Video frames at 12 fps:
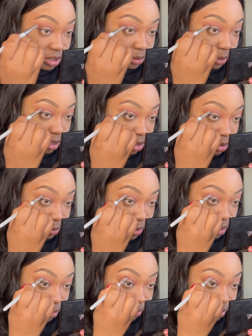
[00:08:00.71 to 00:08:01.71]
but a little bit
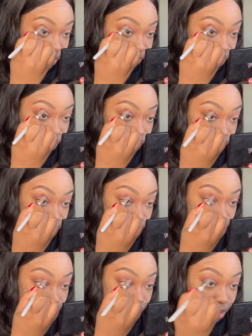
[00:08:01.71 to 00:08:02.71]
above the
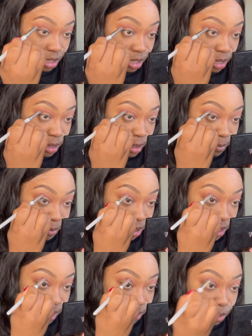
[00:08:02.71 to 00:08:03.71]
creasing, but
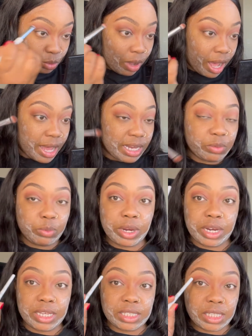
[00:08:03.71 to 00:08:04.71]
not too high where
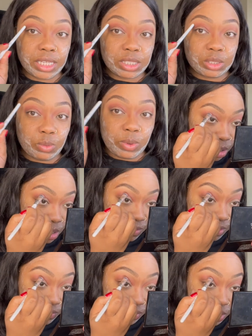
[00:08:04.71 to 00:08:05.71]
it takes away of
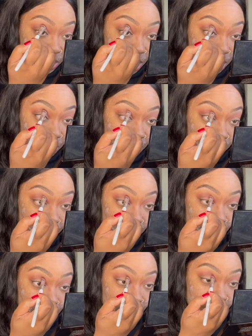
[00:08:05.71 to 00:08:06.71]
the first color that I put
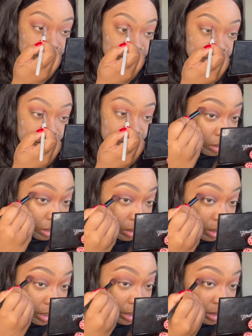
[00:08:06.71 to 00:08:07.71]
up. Then
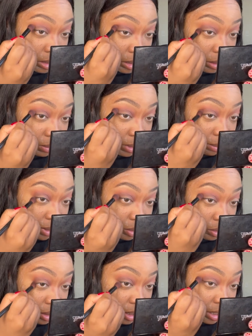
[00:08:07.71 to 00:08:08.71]
lightly just want to make
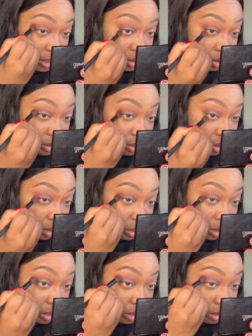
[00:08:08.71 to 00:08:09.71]
sure the edges
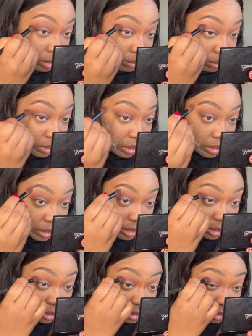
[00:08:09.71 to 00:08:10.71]
are blended
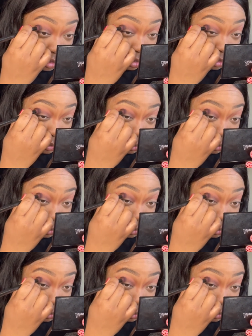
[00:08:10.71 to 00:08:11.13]
in just a little